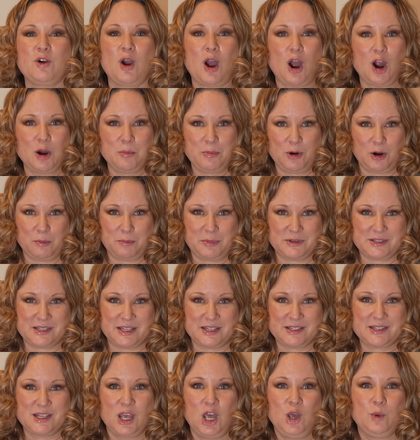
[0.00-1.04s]
For our
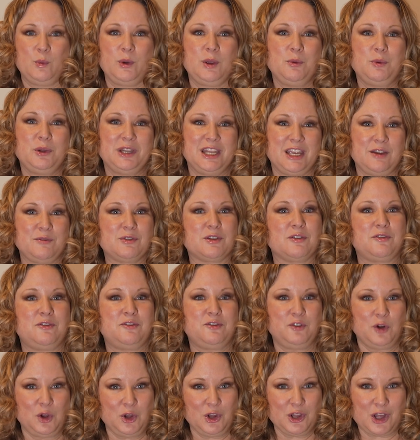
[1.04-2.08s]
purposes, we will leave the
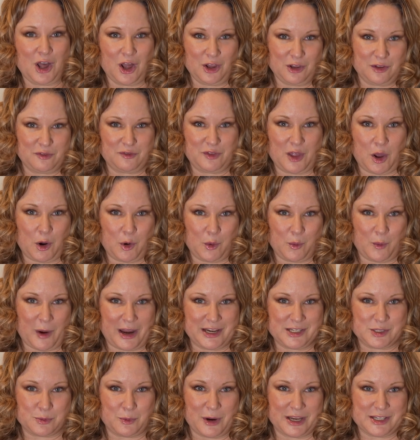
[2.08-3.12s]
full cauliflower
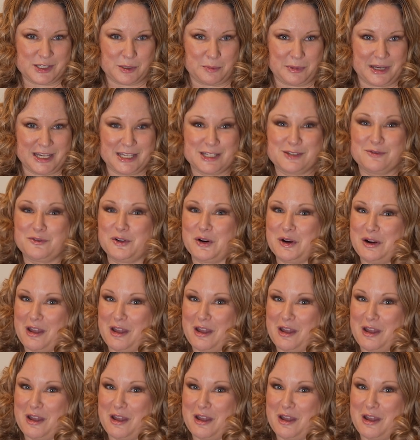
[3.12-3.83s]
rice recipes for